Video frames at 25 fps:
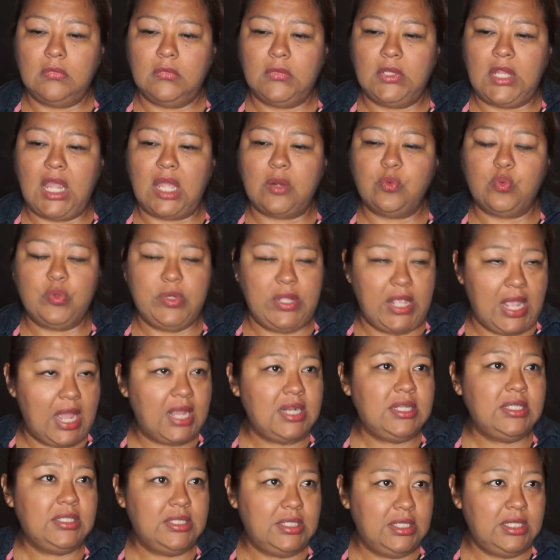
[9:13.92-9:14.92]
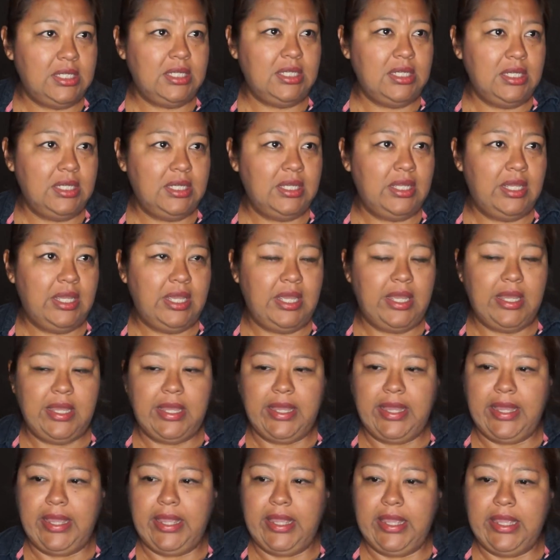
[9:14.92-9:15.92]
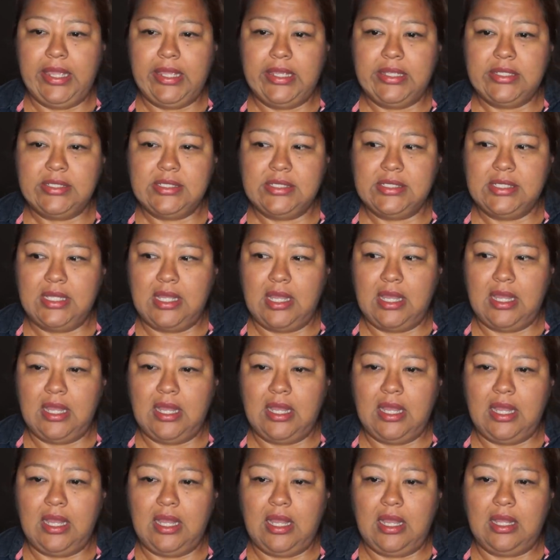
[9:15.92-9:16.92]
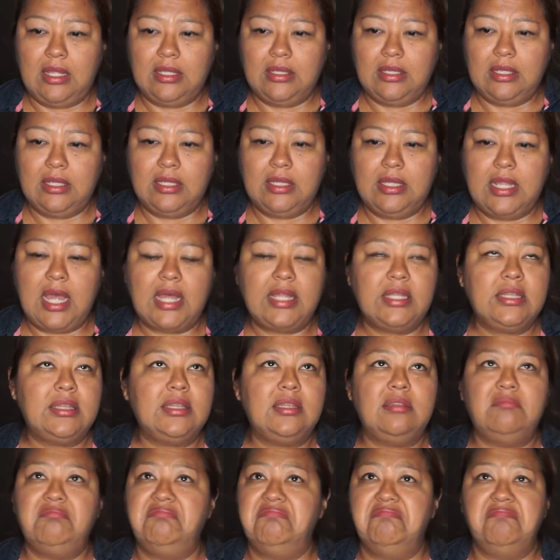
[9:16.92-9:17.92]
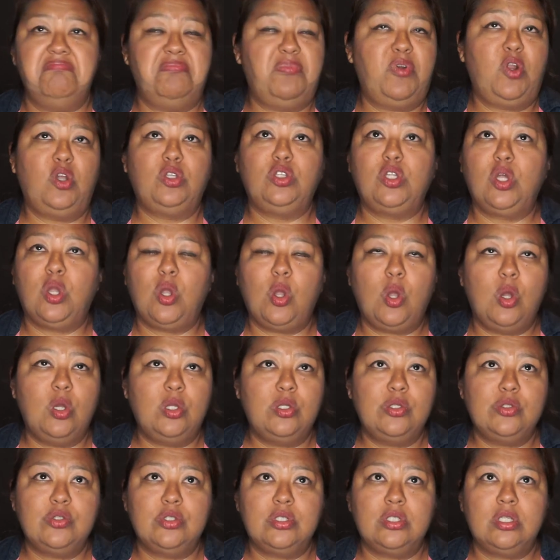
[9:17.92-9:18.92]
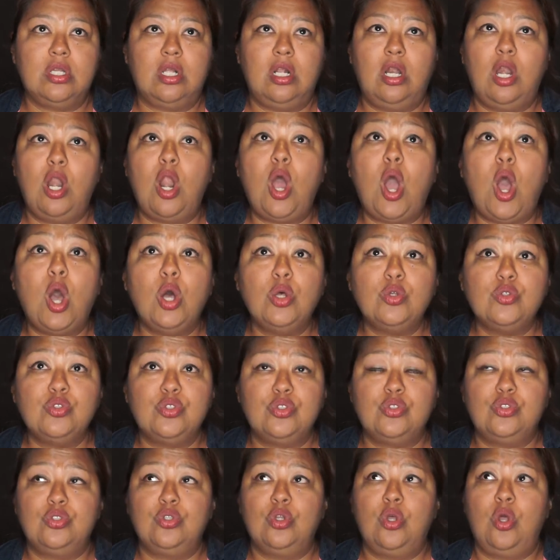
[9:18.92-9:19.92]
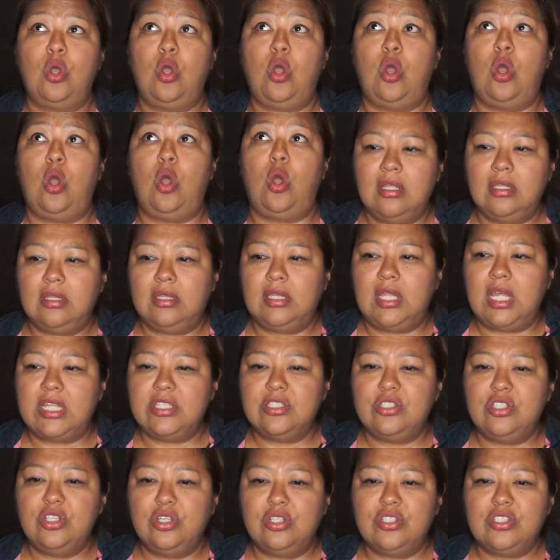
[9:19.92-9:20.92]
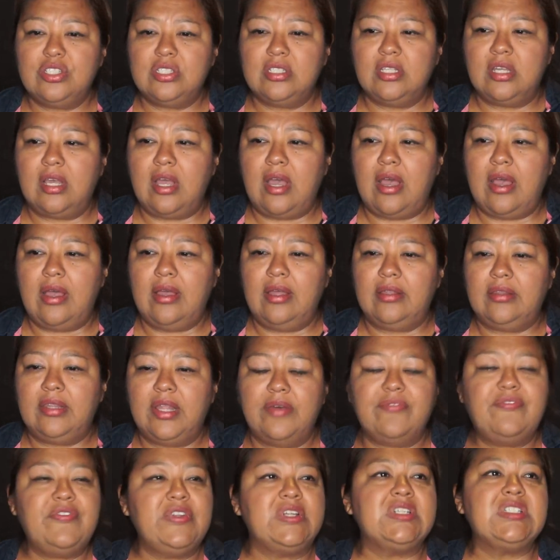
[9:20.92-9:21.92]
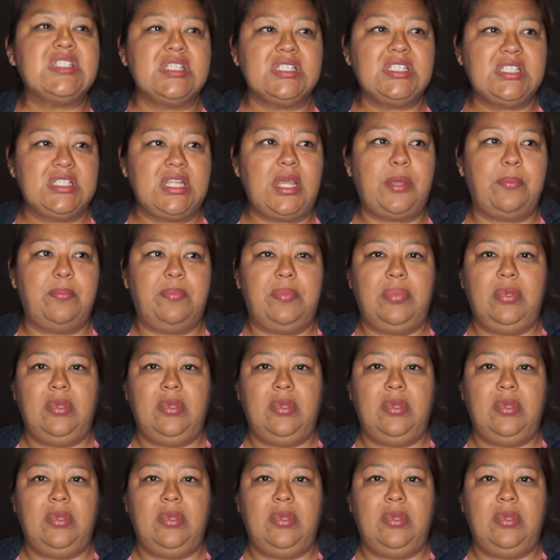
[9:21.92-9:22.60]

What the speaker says: the reality is that protocols, laws, that just the first step,